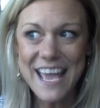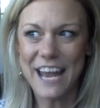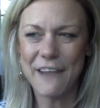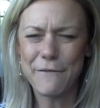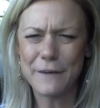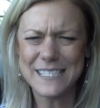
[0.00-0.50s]
And
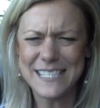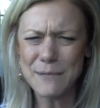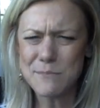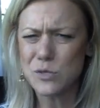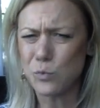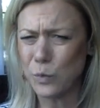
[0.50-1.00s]
if it
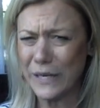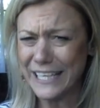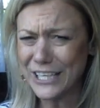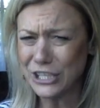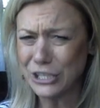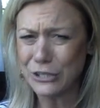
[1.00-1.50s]
seems
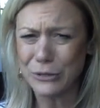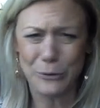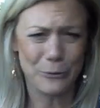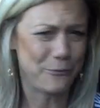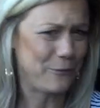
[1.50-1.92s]
weird or